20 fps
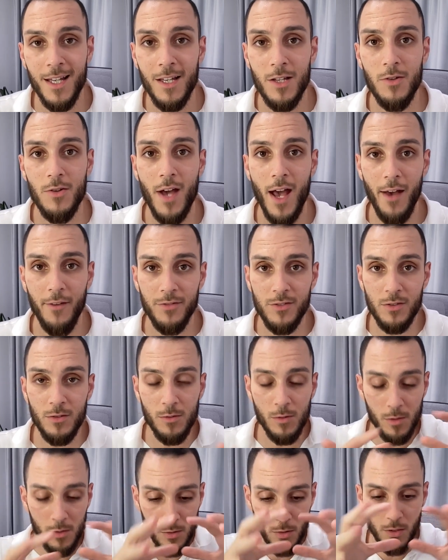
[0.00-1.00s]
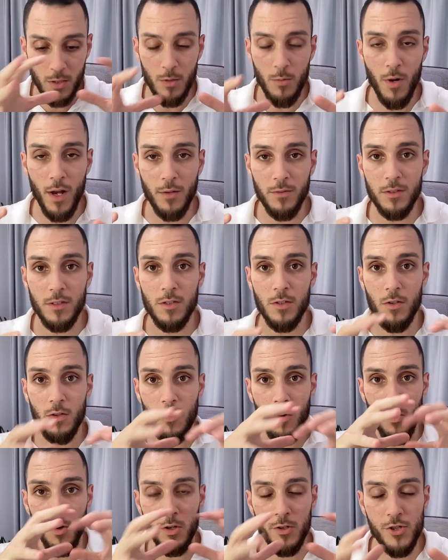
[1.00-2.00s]
You have to look around your
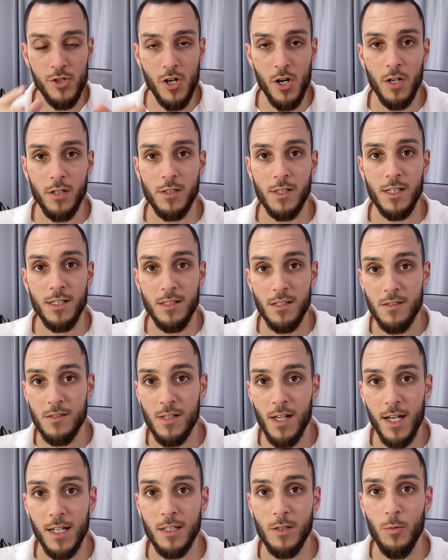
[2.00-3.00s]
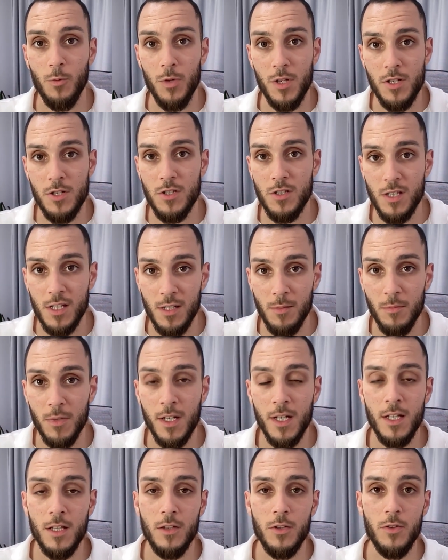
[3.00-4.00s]
org chart and decide which team
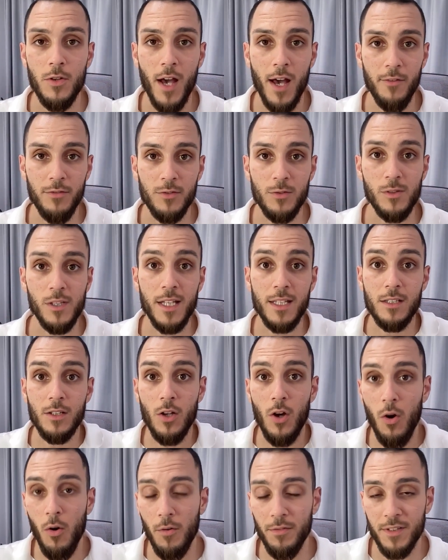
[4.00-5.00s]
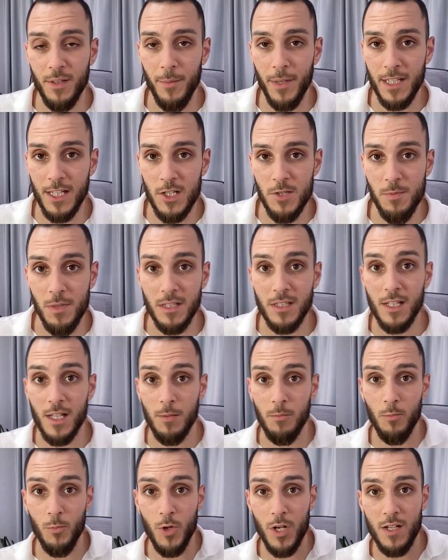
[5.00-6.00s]
you have to let go of the management
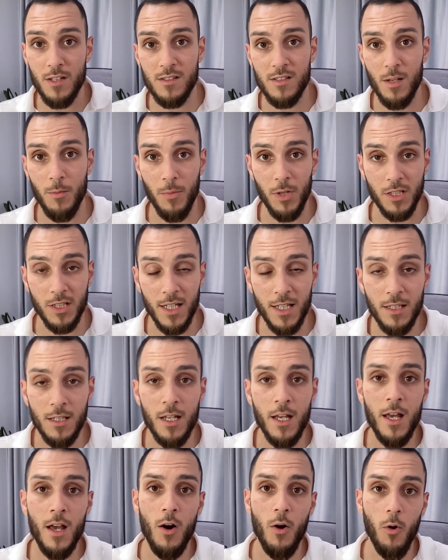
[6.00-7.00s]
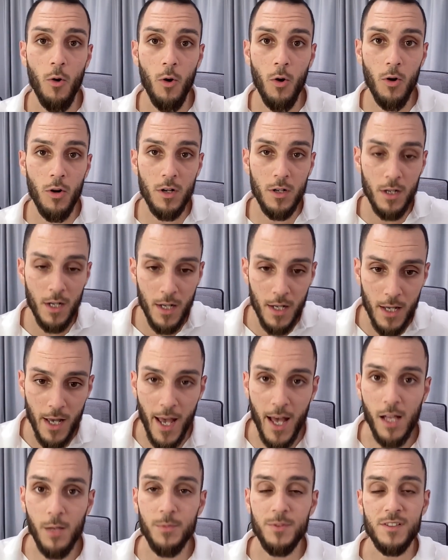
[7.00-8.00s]
and bring someone in, or
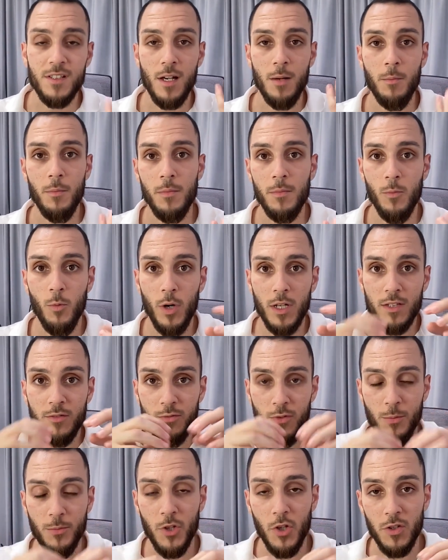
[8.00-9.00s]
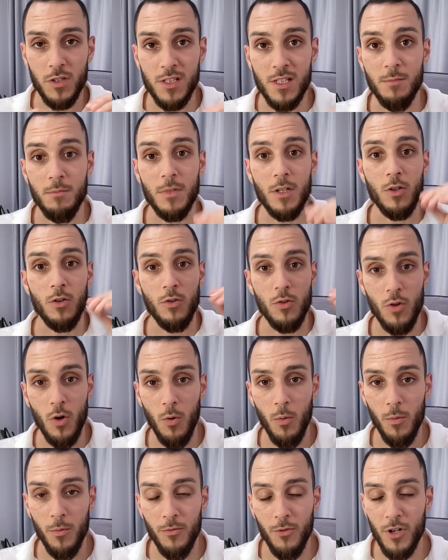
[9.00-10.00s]
help someone from your team
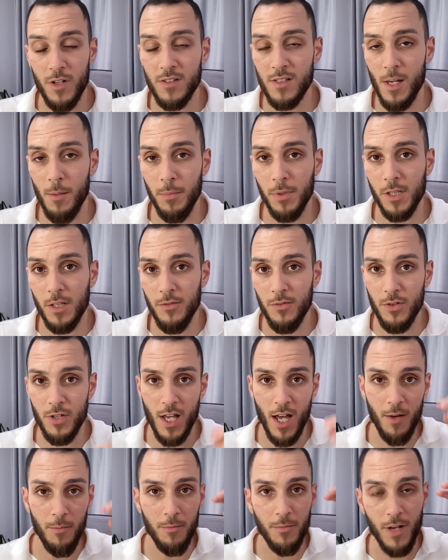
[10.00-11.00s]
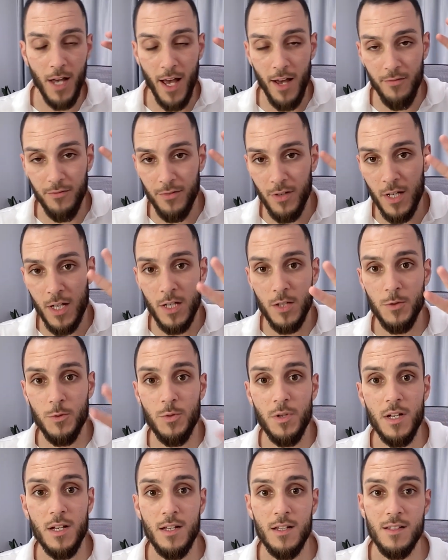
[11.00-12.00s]
grow. For example, if you have
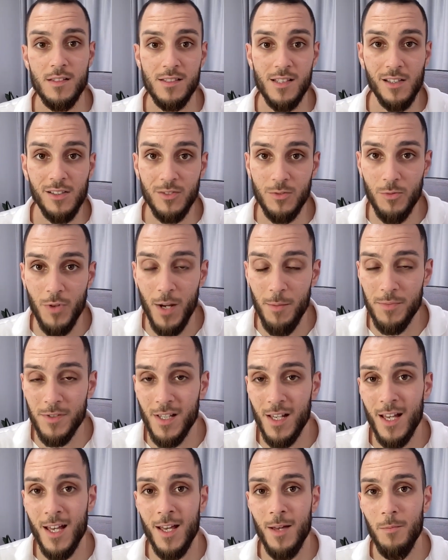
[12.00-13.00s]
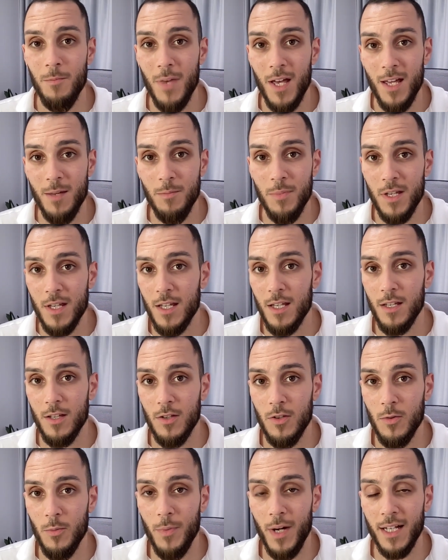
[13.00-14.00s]
3 sales reps, maybe
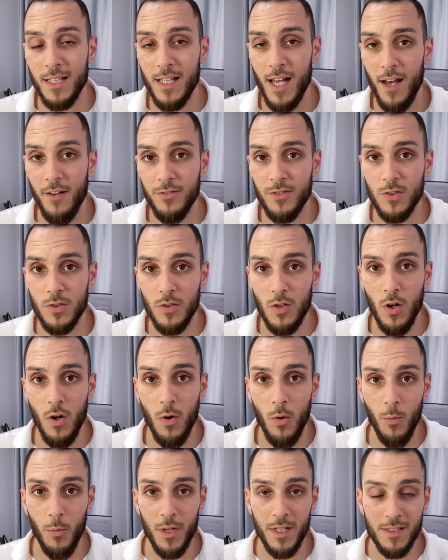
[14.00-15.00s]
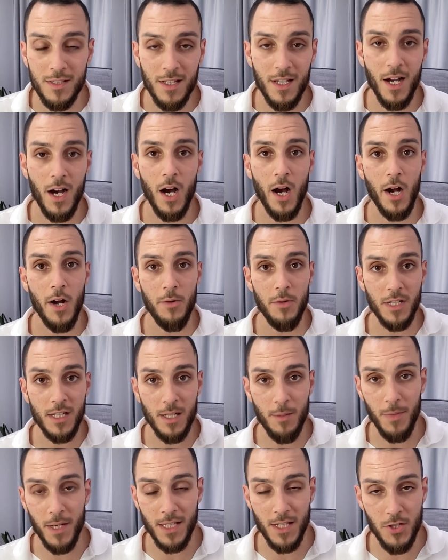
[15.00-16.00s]
you might have to go with hiring
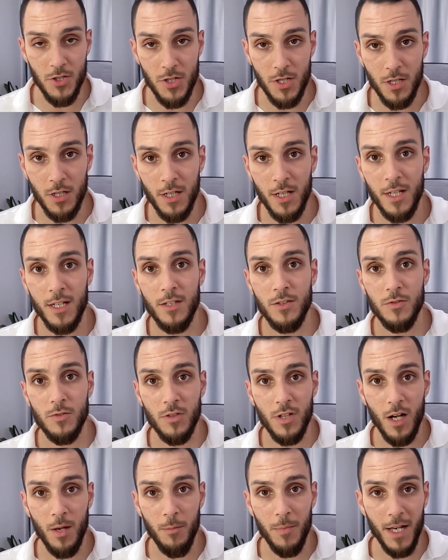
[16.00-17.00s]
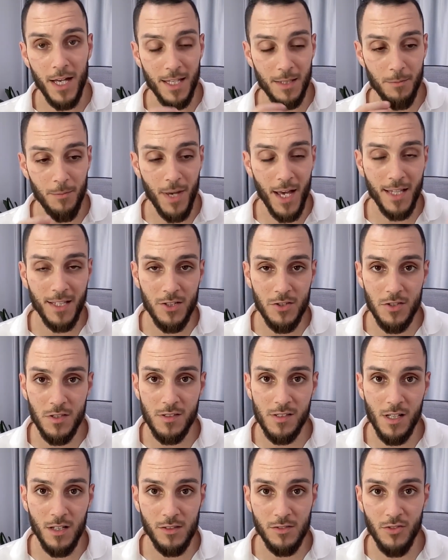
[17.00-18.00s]
a manager to come and manage the
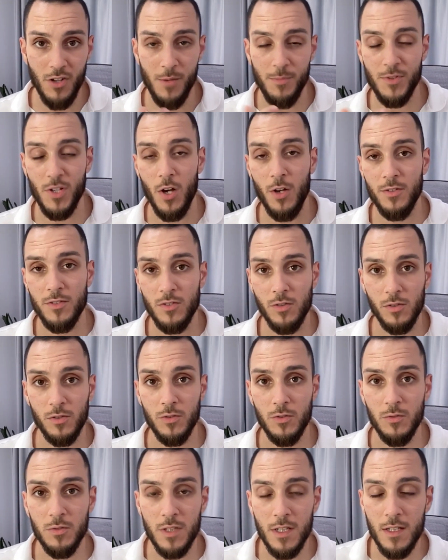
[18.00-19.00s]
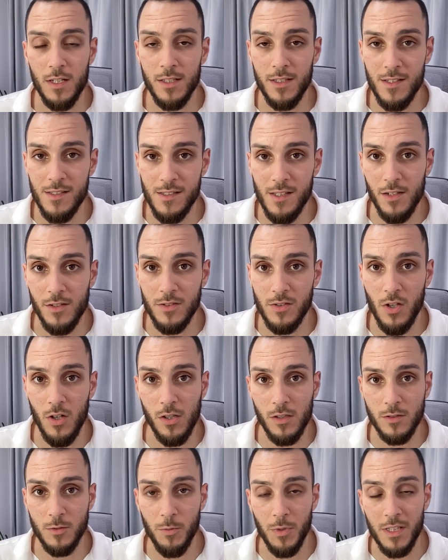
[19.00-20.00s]
sales reps, also do the sales
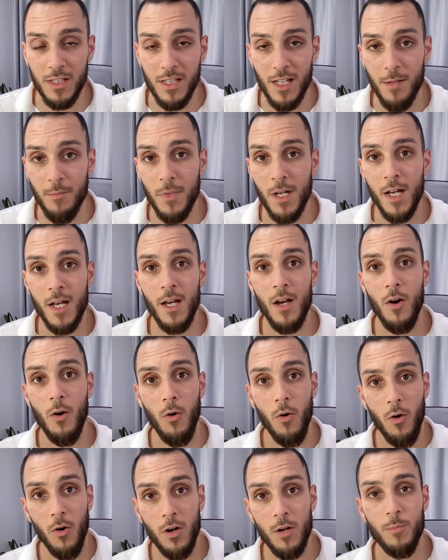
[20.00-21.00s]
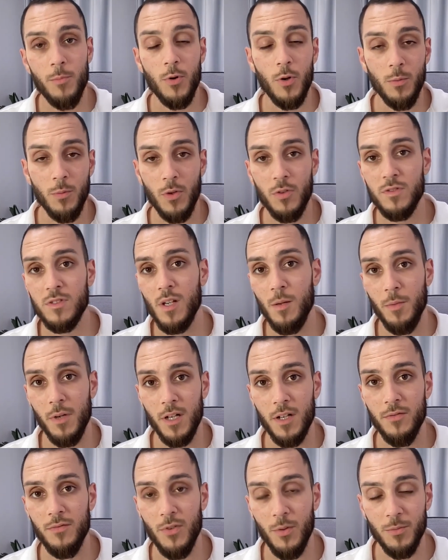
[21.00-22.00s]
calls with them, or promote
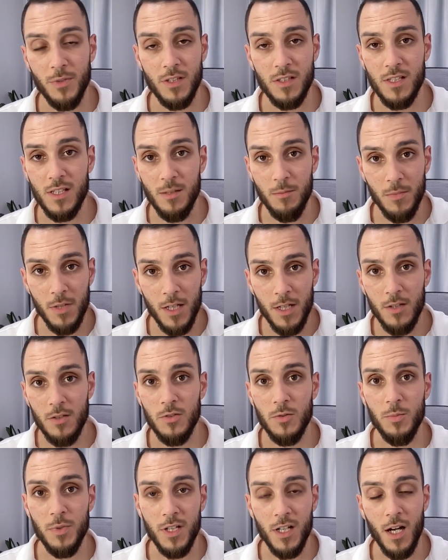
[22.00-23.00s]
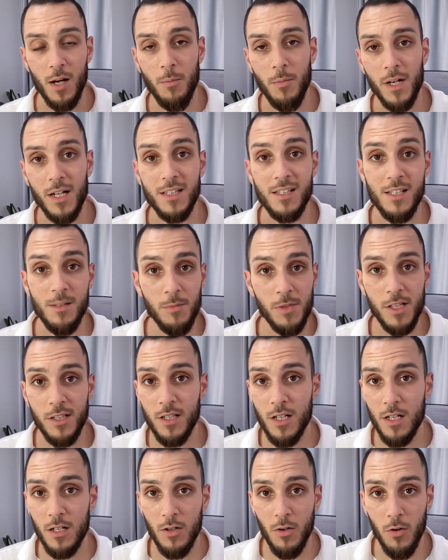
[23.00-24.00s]
somebody from the team to become a team
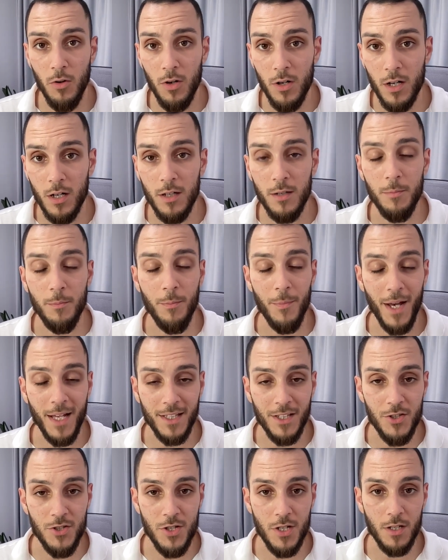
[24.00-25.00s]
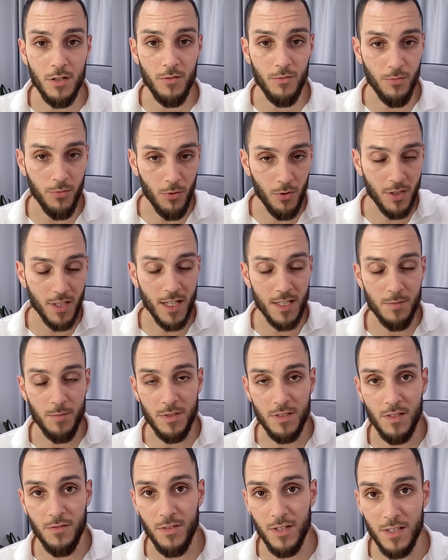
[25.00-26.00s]
leader or a manager for that
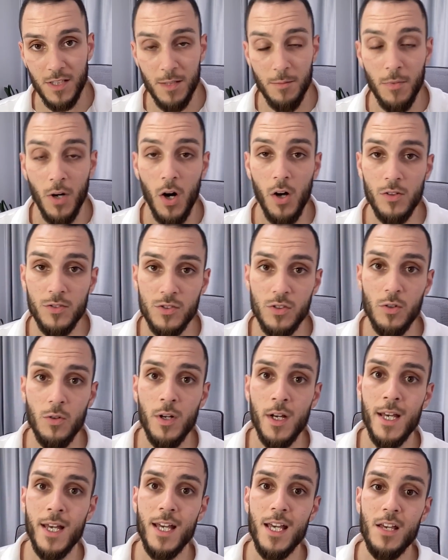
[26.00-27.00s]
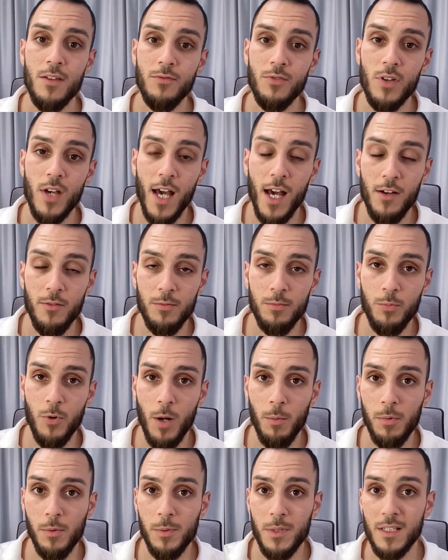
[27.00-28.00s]
specific team. Also, if you have
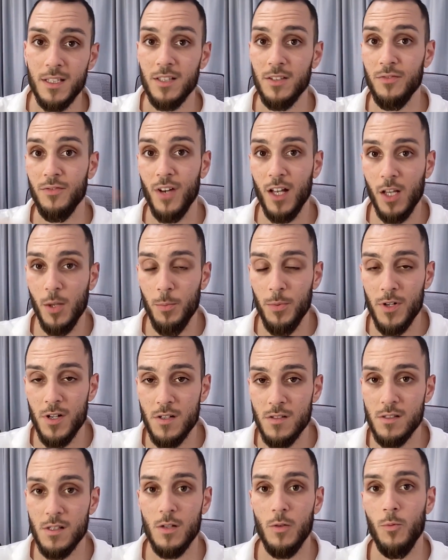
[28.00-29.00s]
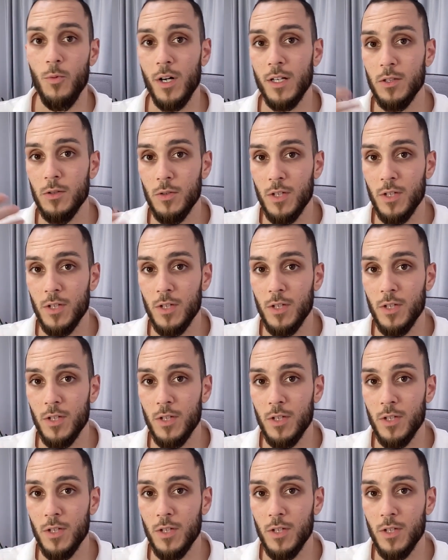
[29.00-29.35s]
probably developers, what you